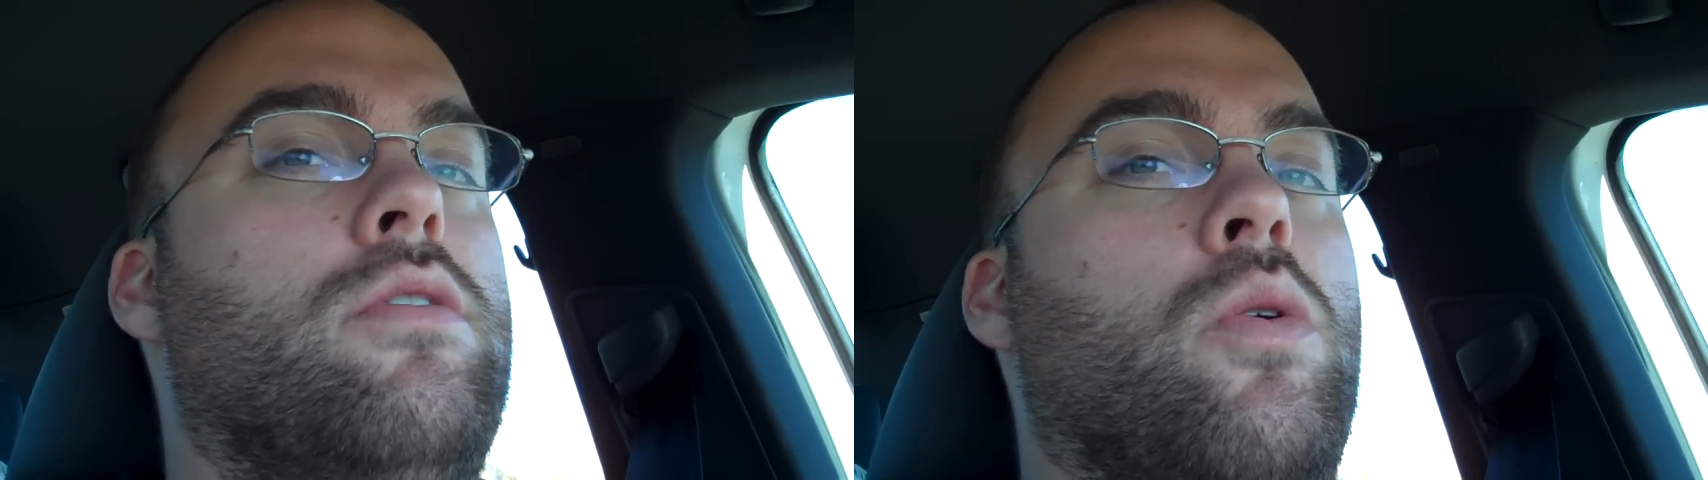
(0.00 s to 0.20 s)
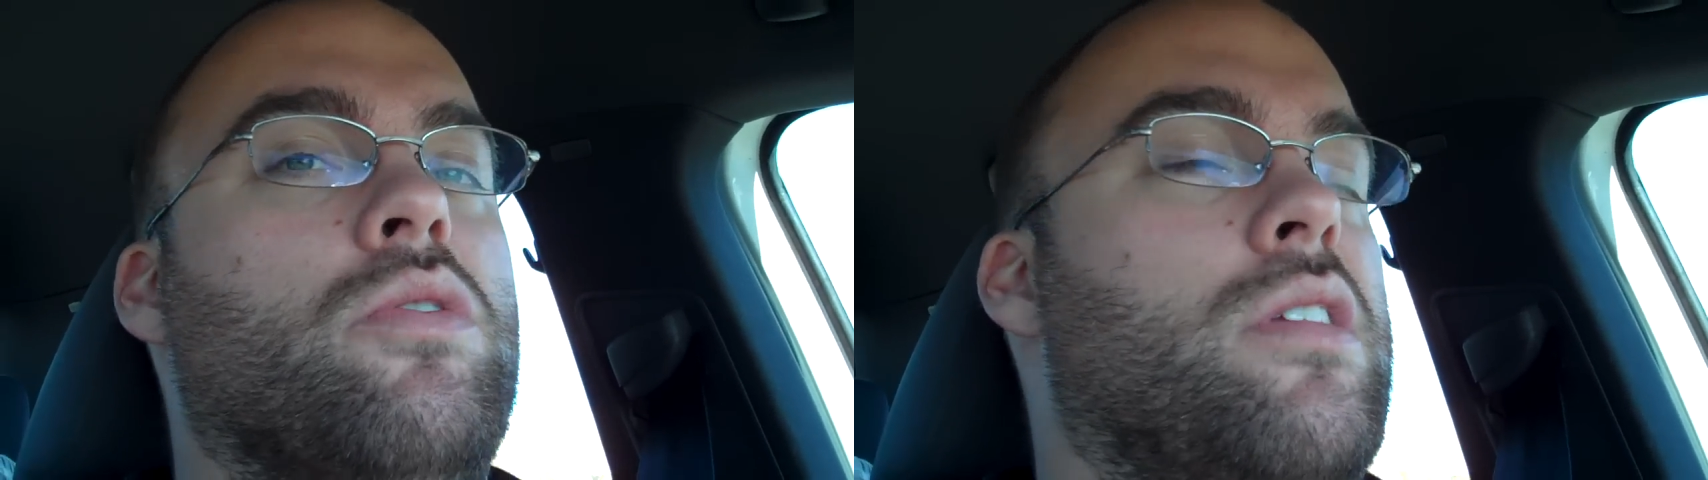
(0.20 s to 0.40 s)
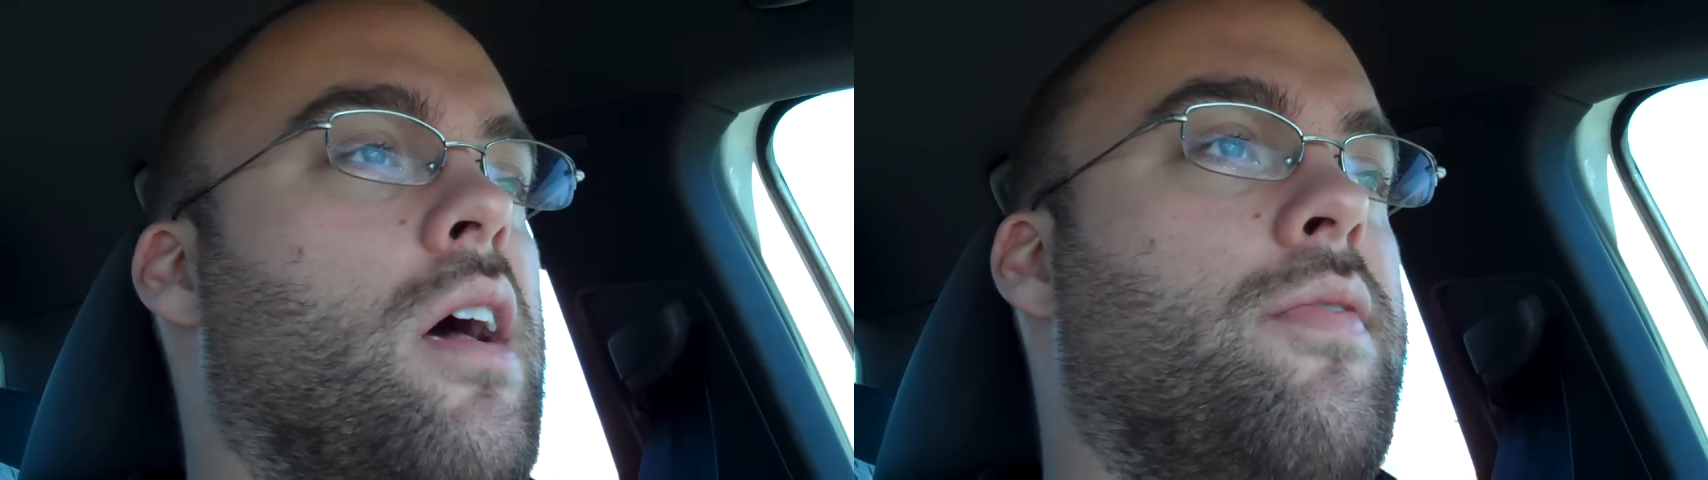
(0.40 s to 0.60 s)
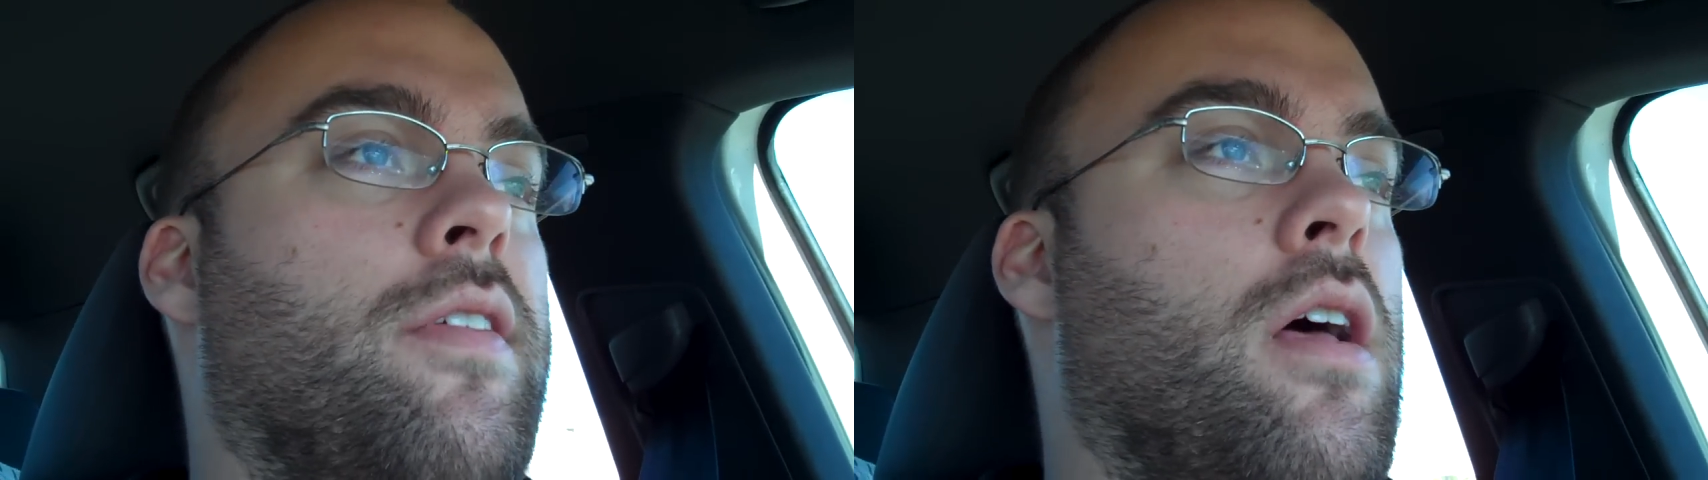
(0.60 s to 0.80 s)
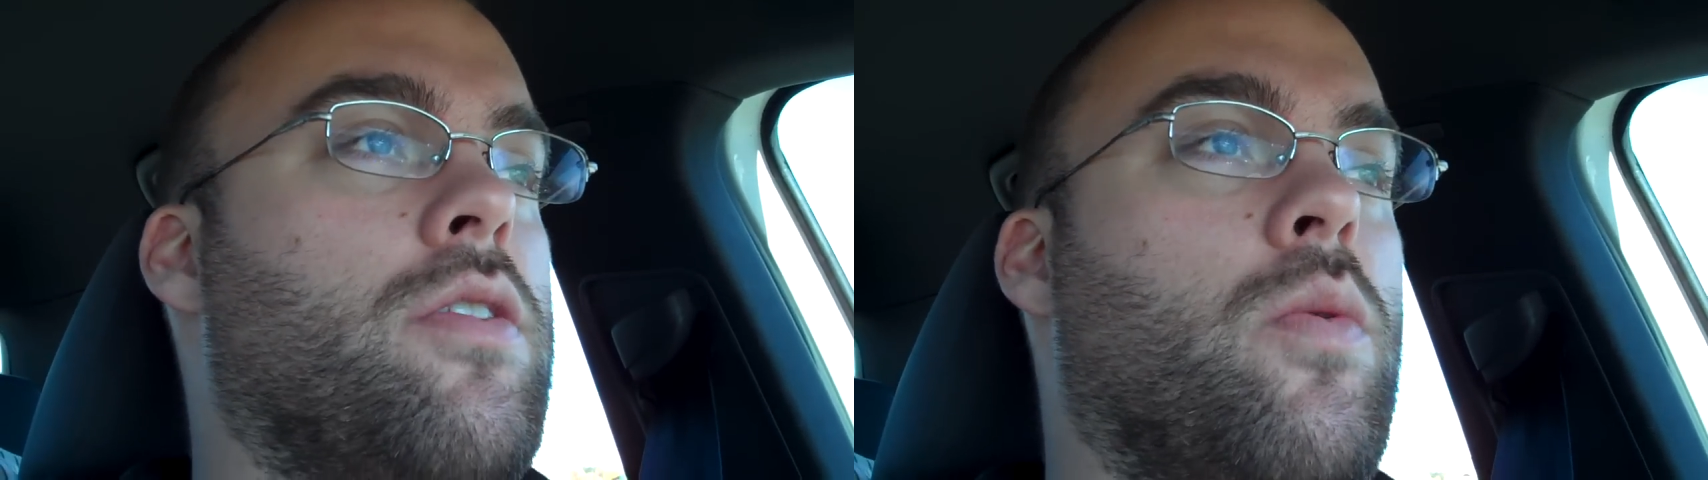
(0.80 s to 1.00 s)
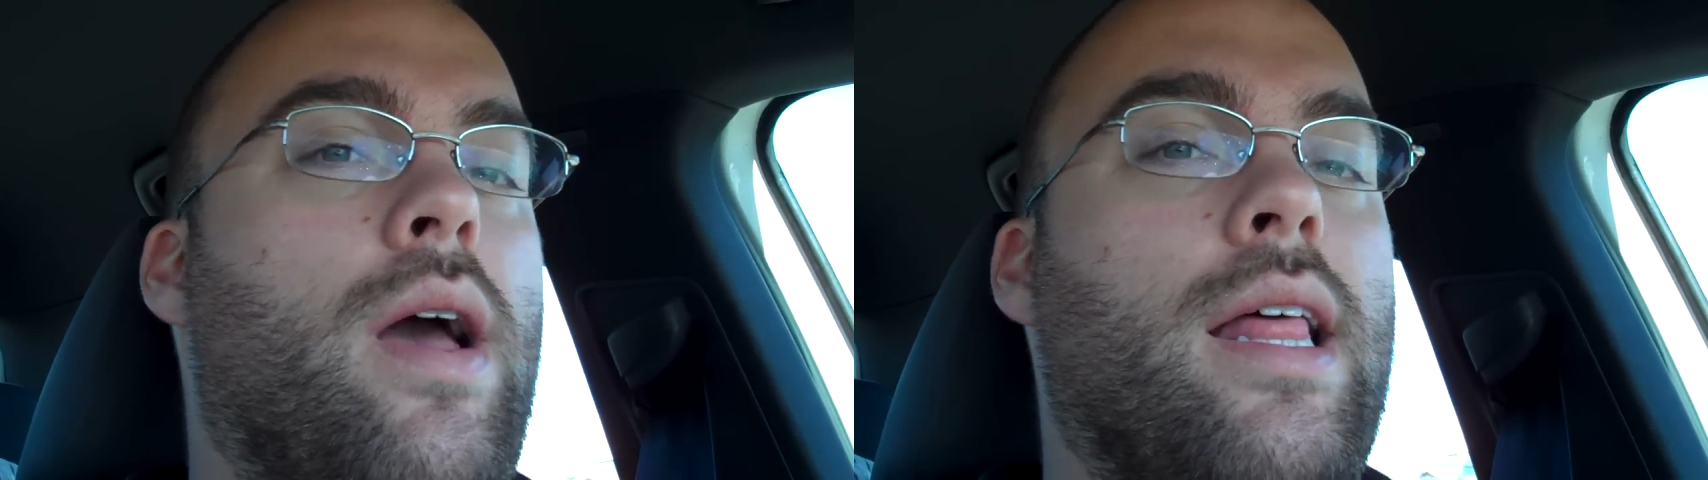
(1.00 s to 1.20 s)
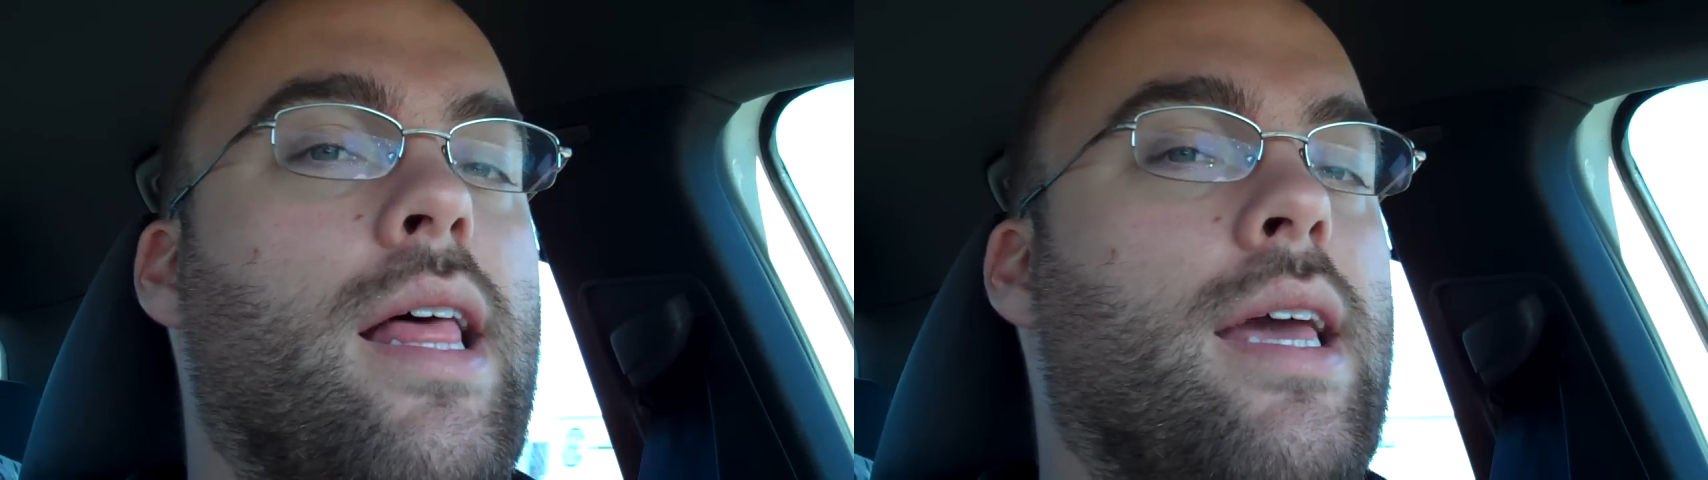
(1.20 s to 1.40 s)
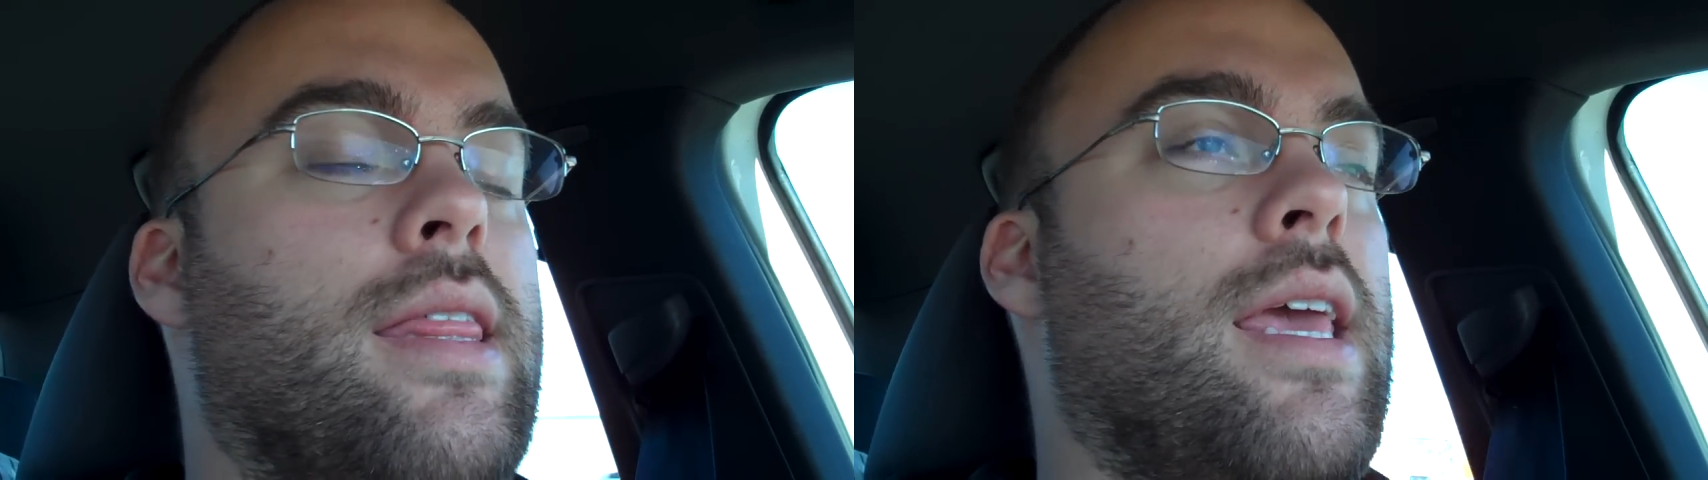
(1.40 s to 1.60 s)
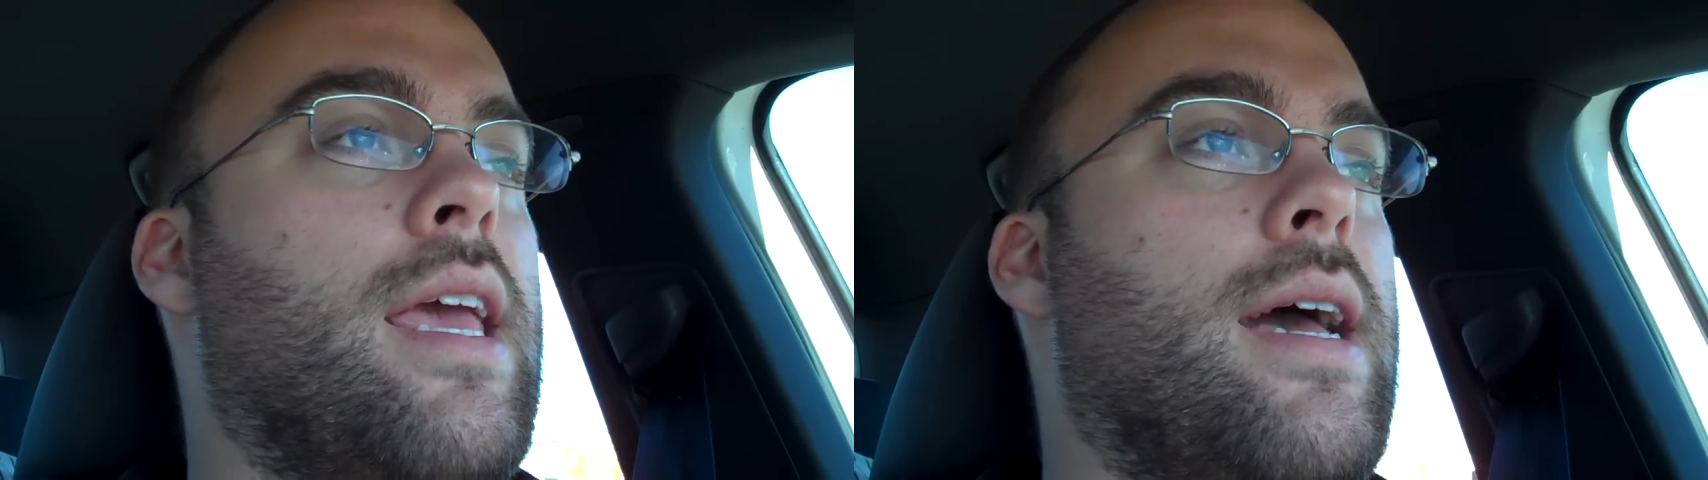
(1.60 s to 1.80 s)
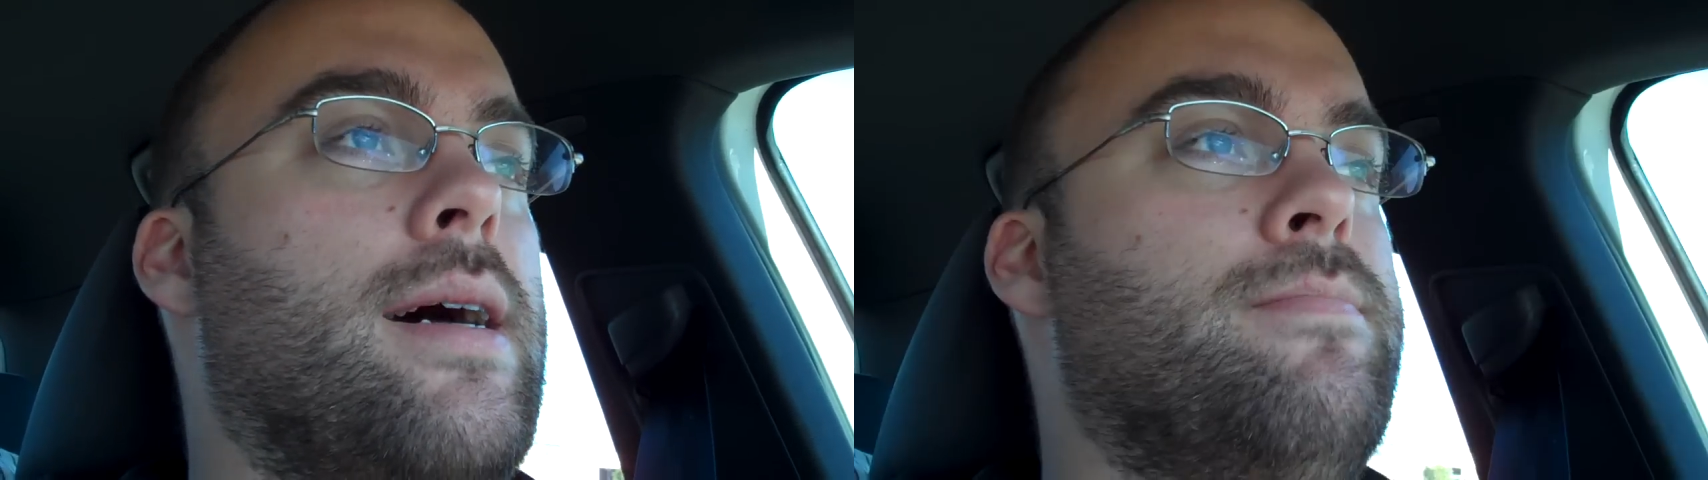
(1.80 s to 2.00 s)
cool stuff along the way, like
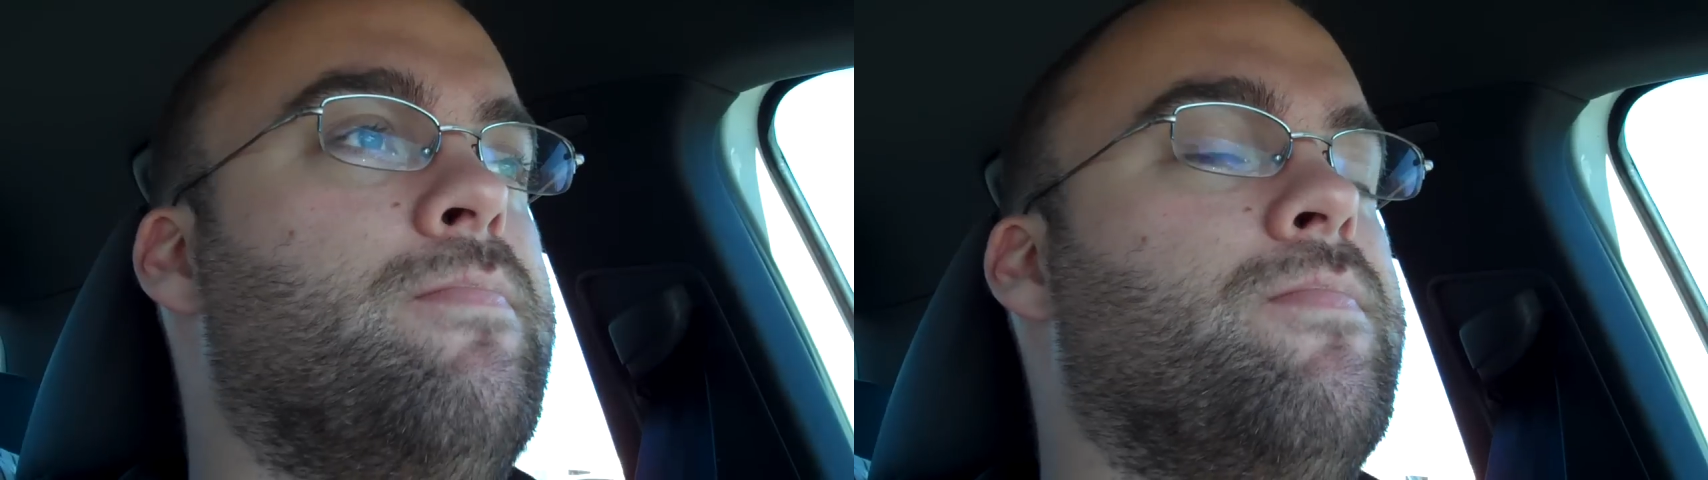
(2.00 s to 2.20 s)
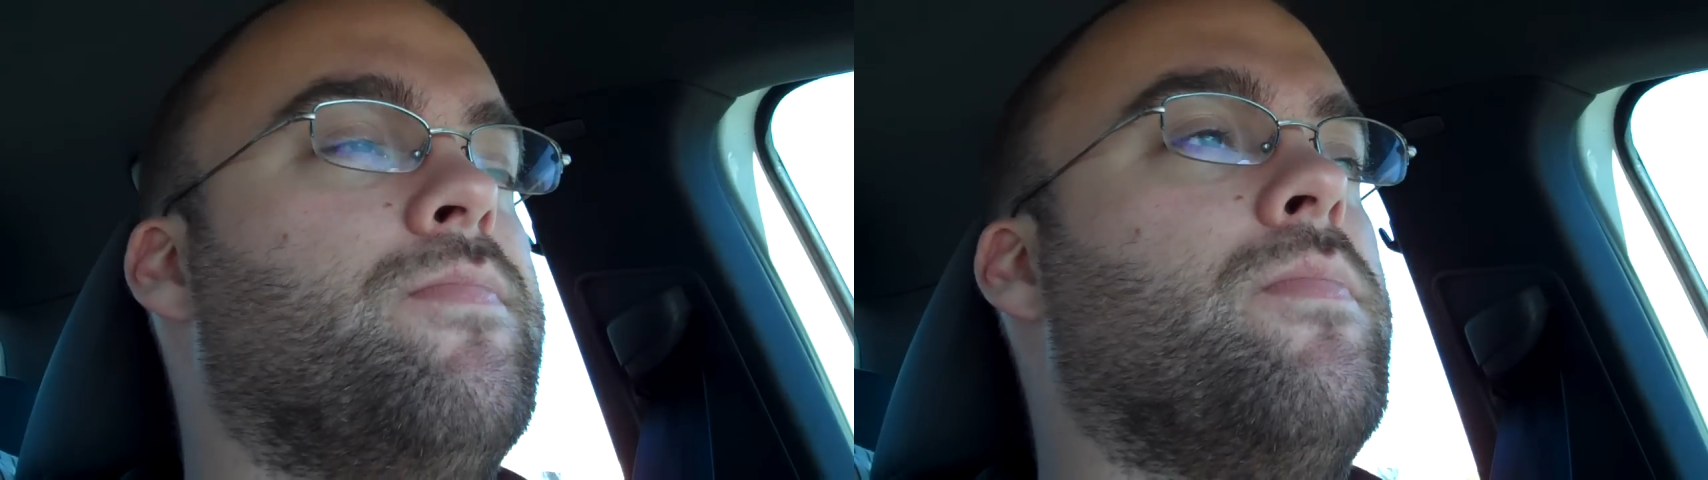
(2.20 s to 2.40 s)
the. Um,